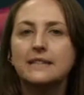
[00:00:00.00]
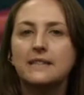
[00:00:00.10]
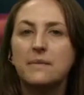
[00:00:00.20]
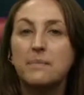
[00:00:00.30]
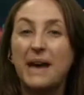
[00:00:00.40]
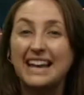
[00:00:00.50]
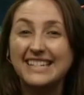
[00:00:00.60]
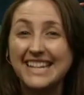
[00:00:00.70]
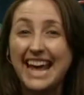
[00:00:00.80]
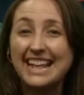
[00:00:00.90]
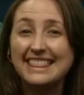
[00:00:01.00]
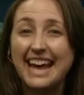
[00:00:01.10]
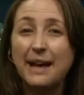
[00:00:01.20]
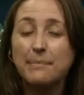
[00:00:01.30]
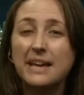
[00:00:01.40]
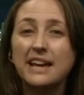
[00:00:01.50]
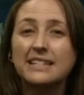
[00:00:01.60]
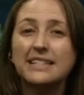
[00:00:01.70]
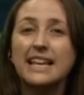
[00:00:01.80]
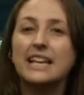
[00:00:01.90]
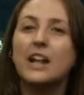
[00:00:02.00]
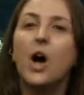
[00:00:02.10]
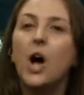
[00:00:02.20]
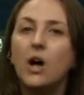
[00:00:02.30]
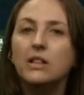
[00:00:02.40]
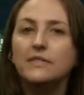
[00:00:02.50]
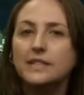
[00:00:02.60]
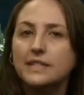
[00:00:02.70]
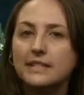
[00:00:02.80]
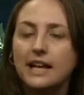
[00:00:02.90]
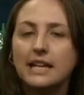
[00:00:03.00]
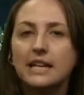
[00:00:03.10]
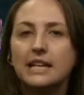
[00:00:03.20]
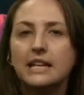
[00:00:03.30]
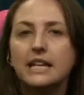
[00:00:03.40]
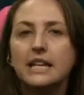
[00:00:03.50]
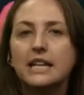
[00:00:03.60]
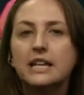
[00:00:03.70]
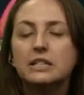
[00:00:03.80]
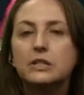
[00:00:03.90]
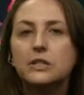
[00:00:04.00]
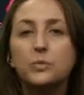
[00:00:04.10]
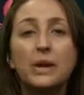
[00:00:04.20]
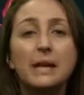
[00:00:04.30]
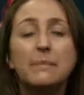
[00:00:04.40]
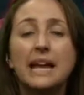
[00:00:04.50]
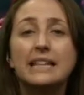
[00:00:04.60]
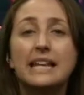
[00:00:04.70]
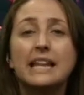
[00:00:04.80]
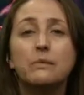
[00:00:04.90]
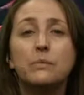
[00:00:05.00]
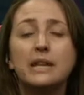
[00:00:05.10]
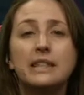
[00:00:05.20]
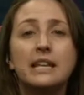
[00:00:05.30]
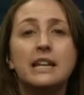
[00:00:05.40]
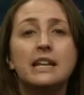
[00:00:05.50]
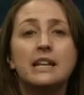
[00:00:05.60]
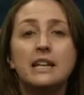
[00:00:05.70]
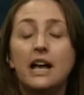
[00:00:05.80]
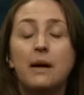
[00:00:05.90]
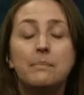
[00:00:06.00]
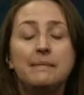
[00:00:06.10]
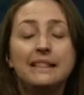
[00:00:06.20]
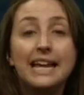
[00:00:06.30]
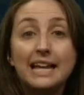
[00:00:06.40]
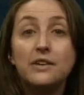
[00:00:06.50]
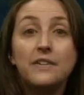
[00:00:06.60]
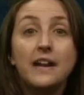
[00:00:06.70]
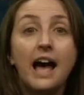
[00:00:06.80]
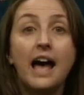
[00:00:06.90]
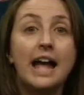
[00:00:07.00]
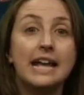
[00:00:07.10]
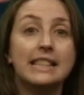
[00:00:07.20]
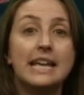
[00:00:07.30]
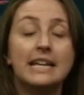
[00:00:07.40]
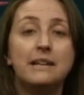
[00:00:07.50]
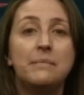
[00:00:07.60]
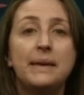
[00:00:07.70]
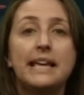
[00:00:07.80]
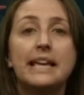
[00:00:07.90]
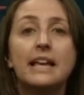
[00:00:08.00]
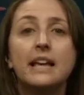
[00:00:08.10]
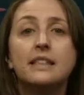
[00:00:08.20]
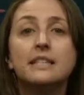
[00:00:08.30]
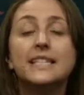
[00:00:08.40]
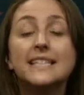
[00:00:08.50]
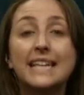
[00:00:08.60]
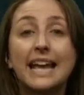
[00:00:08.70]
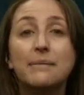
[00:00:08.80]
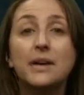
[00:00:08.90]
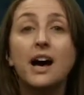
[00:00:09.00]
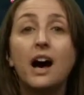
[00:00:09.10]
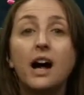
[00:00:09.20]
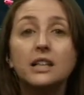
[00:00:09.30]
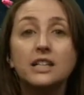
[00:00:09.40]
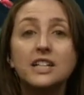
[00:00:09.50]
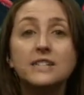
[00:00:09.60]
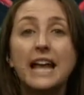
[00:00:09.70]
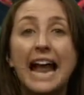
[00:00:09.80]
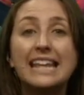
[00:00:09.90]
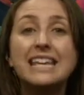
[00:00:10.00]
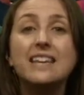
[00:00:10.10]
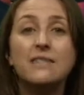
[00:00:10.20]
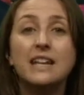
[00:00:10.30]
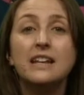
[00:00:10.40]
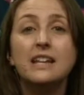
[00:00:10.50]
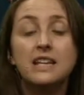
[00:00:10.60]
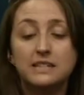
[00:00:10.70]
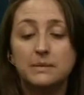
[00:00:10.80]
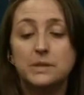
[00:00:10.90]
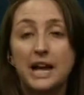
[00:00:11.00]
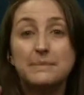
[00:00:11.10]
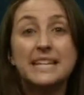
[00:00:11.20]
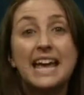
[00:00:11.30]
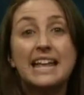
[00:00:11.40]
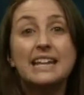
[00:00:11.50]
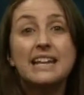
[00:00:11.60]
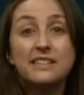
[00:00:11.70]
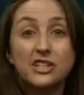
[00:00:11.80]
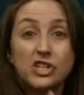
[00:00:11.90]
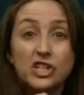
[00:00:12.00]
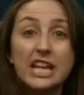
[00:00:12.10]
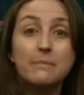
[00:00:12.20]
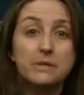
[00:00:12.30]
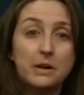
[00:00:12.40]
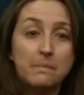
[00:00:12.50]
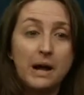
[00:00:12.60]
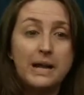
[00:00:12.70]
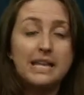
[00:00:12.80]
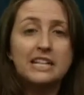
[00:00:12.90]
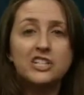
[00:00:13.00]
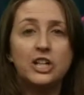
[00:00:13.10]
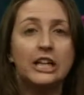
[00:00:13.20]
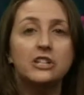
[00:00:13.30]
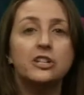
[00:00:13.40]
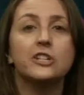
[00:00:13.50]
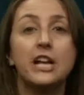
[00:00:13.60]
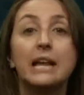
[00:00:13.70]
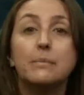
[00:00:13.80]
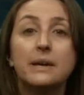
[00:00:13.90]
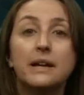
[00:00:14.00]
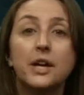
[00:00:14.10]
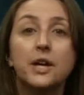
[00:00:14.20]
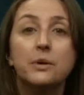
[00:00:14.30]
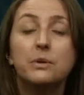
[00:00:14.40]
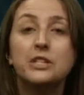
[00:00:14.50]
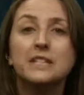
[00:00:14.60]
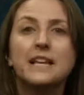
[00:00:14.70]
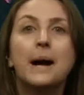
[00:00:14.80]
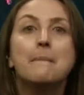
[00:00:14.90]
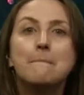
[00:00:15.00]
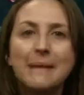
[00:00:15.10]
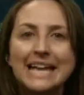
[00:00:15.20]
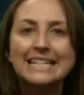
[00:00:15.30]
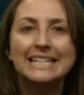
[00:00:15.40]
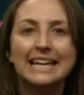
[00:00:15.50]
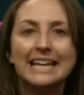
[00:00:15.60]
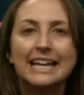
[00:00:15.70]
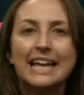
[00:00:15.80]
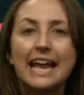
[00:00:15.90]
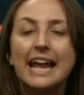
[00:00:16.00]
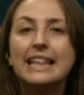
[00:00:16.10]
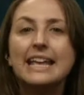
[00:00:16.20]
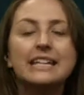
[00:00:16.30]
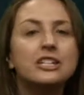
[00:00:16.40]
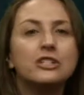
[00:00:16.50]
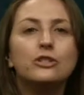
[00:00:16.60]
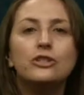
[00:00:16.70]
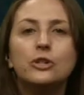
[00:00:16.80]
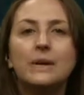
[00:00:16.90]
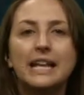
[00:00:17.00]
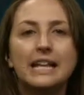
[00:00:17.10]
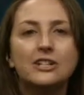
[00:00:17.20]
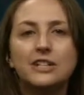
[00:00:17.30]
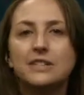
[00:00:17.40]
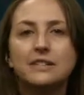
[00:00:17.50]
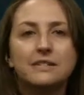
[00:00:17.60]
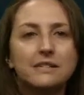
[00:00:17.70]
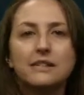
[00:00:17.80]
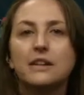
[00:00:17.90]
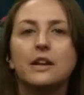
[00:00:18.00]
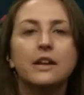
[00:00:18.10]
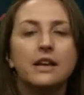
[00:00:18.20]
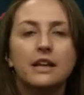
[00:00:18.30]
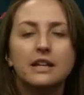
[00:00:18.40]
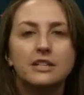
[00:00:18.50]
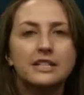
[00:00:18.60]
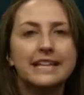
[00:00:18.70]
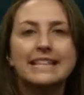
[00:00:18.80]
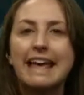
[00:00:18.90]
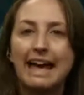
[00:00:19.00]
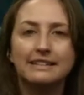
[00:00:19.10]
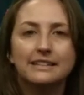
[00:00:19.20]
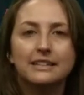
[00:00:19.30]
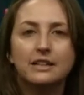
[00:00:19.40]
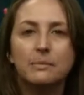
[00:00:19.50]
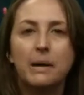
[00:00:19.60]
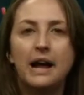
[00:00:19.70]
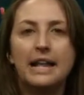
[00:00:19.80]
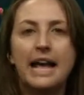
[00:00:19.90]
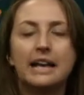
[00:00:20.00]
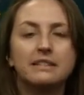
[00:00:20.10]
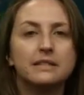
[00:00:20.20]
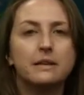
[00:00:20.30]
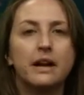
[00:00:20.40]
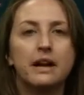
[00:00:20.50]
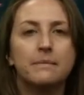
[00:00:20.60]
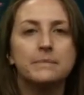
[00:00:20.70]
the best at that because they can all of a sudden swim and then within a blink of an eye, they can be the same colors and even sometimes, again, the shape. Their body can change shape, which is amazing and they can just do it in just just like that their body has um,